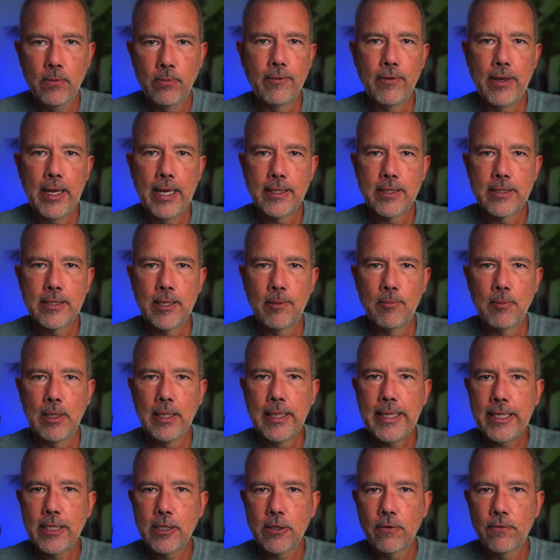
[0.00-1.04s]
I've got some
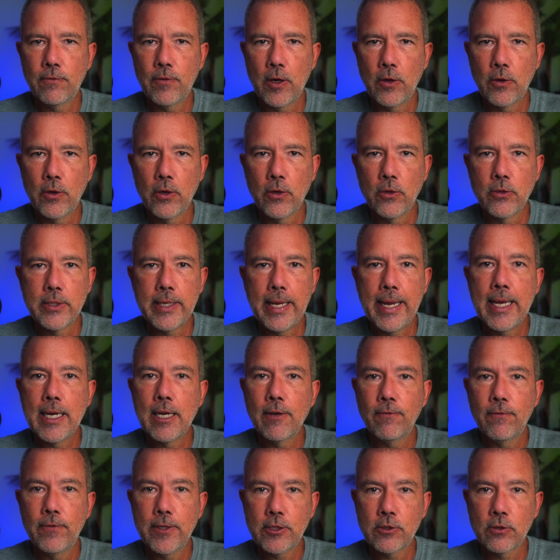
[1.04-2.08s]
leaked photos and
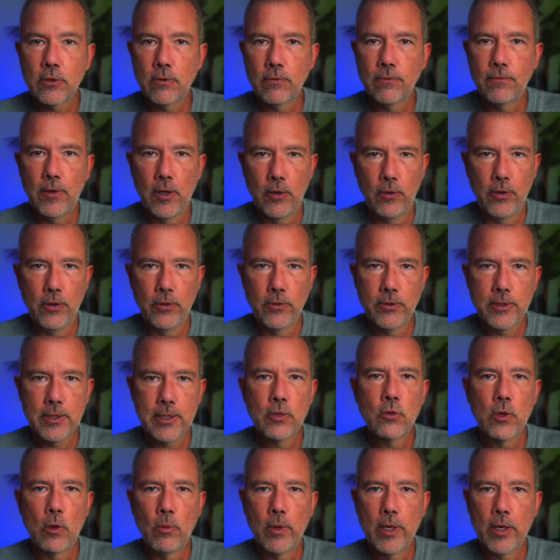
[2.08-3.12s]
official photos.
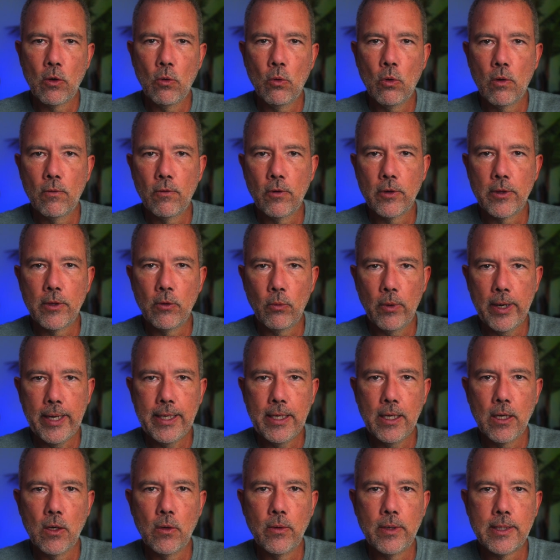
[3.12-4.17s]
So I want to go over the
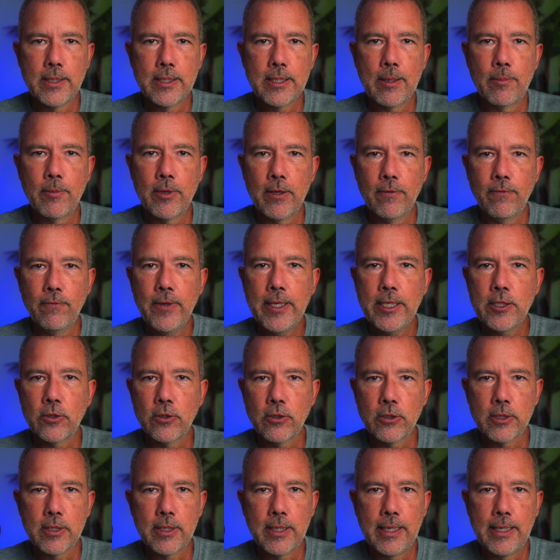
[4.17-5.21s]
radio and some of the
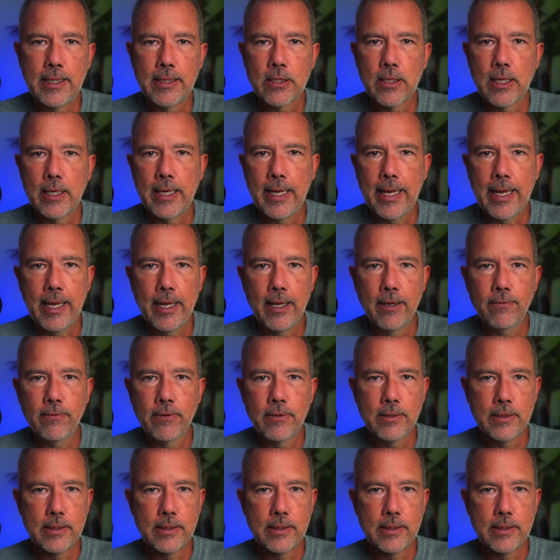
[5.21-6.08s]
features that it's going to have.